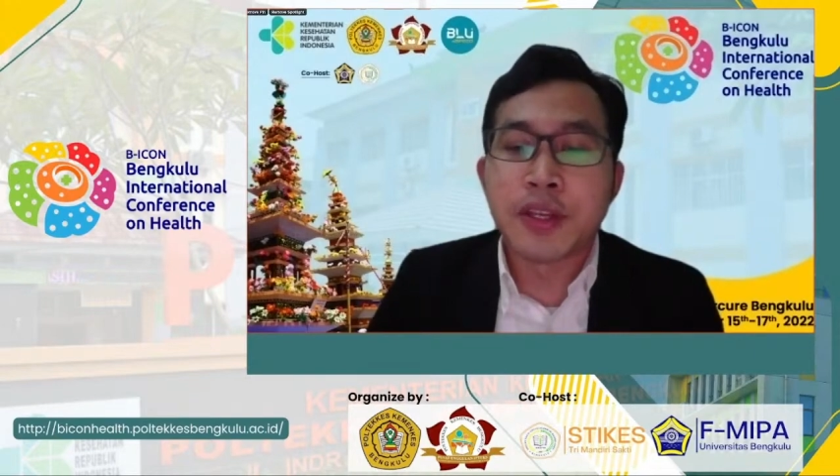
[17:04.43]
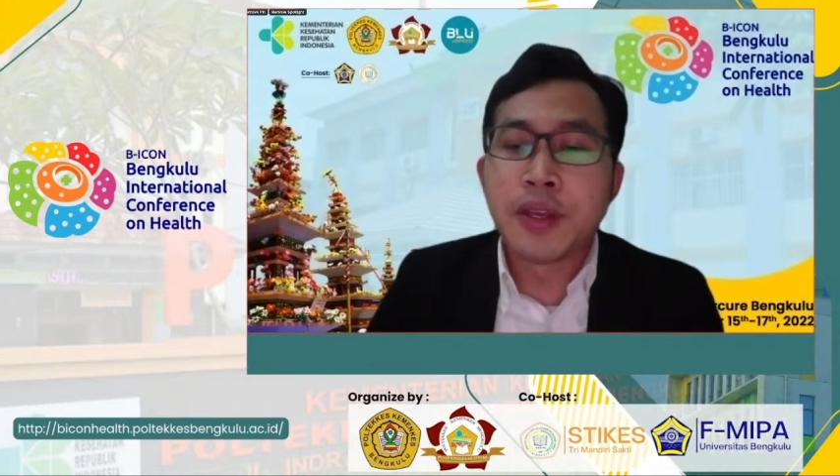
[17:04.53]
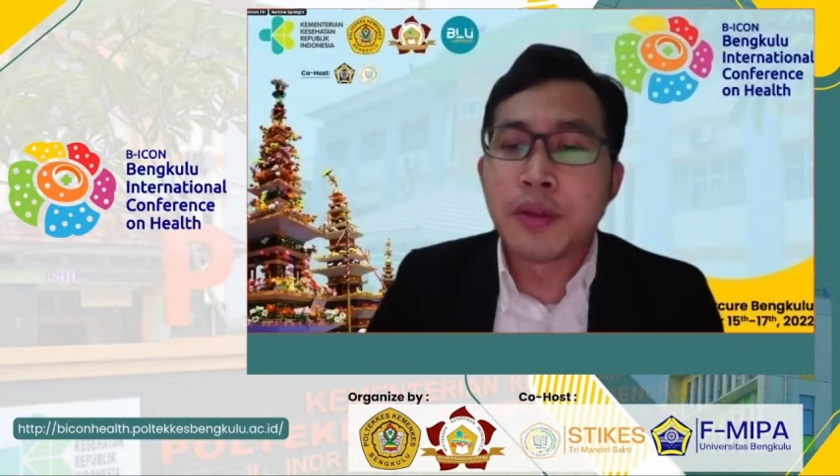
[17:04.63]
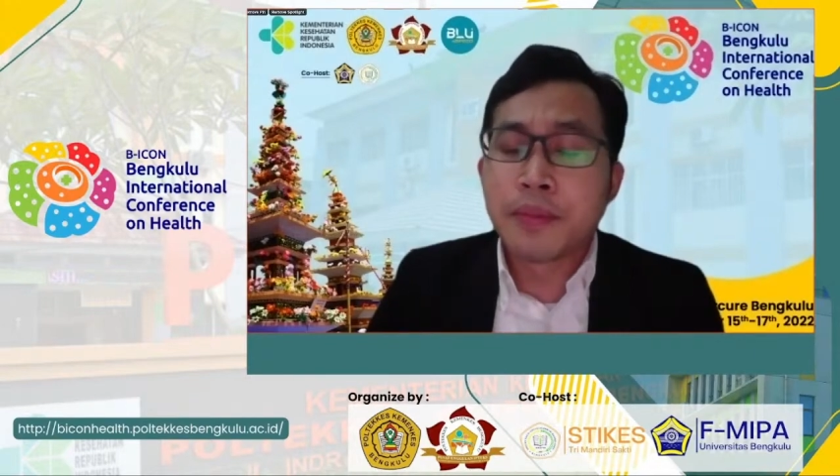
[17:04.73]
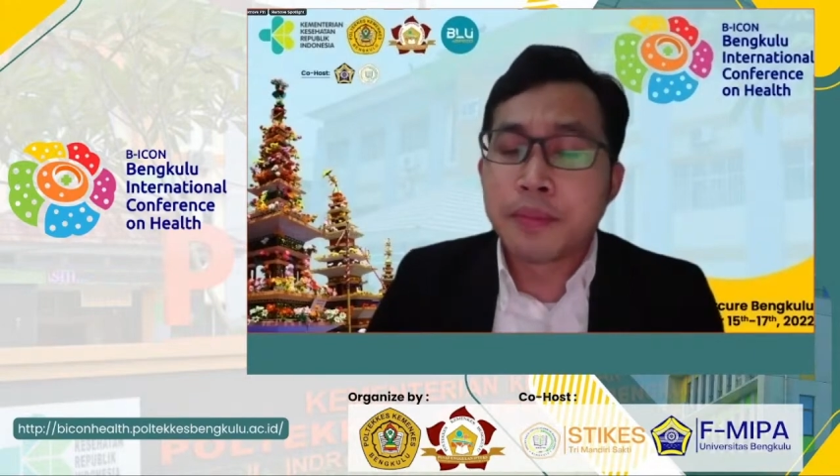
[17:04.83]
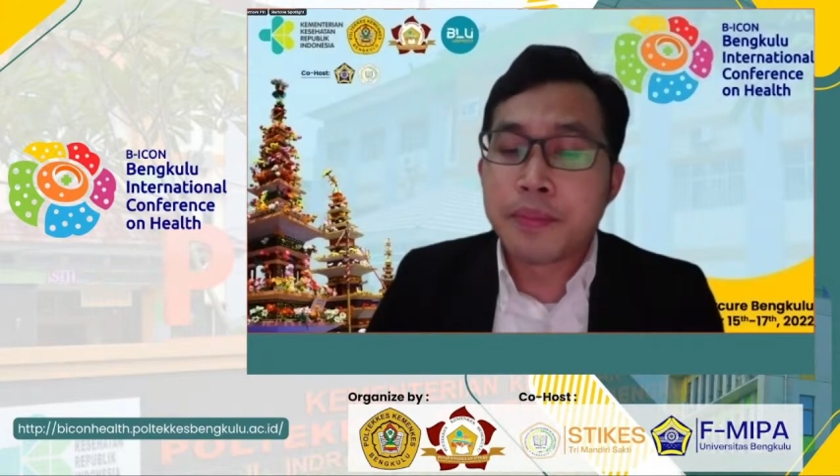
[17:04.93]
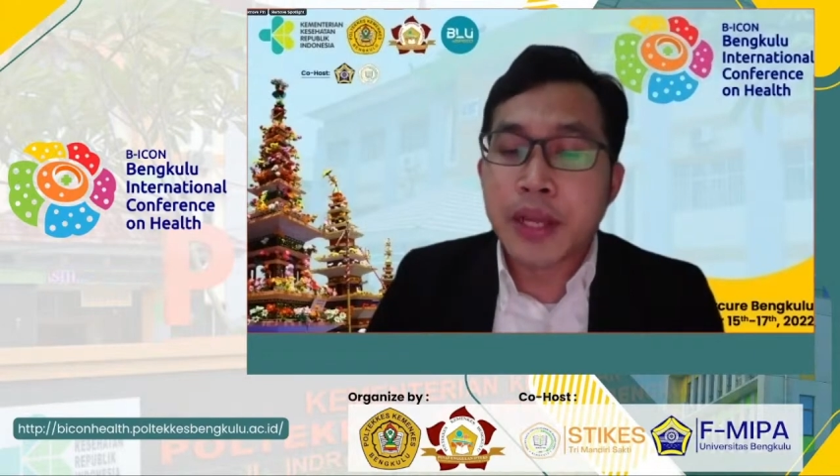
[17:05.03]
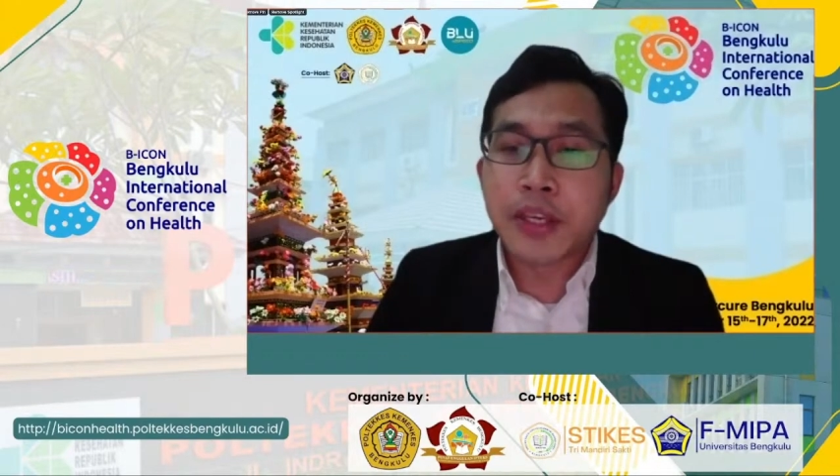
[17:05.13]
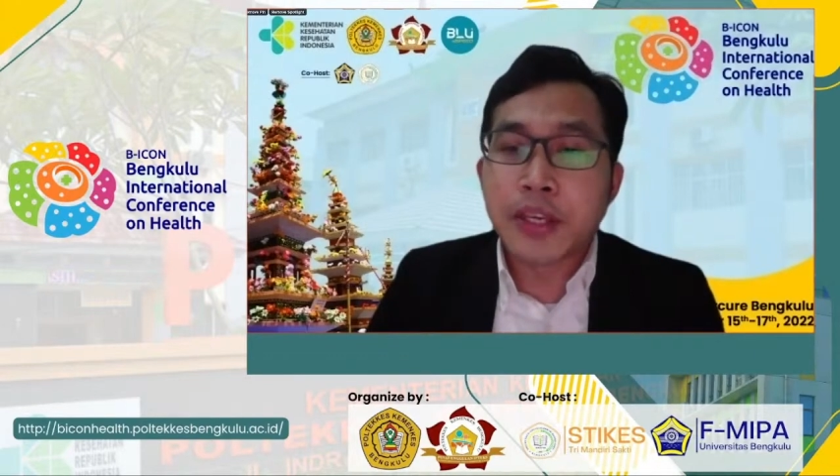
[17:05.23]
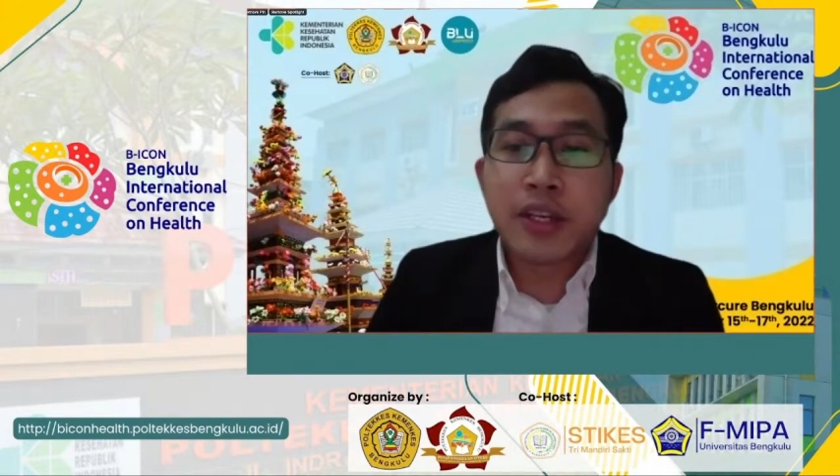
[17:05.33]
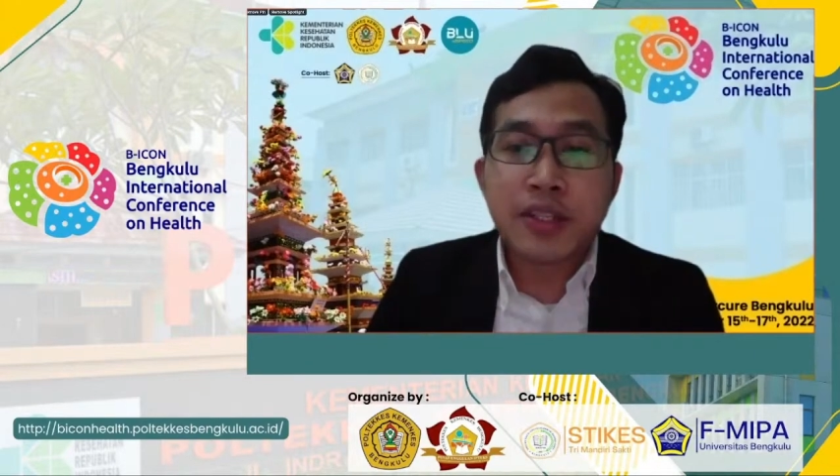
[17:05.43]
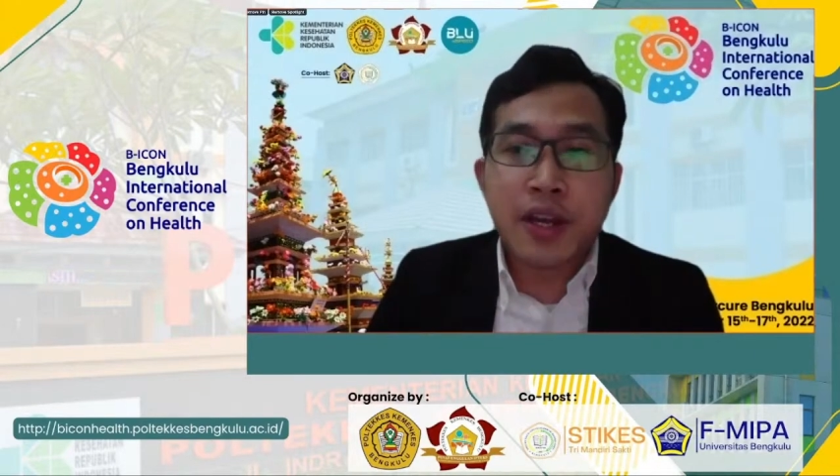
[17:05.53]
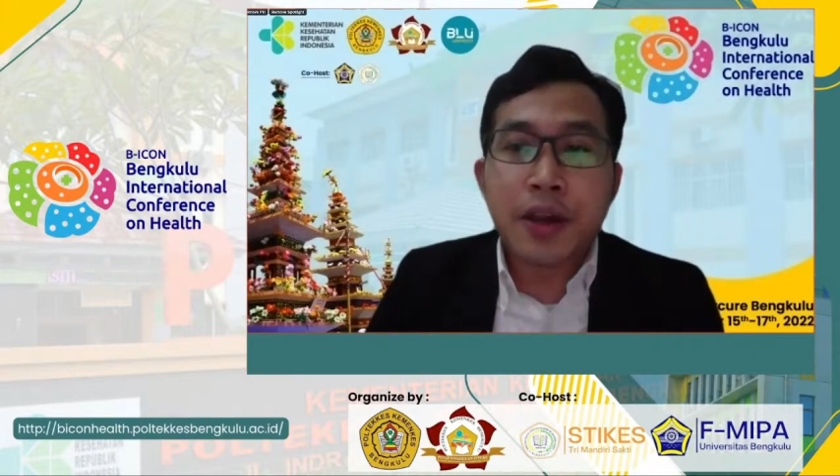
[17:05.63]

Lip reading: But at this time,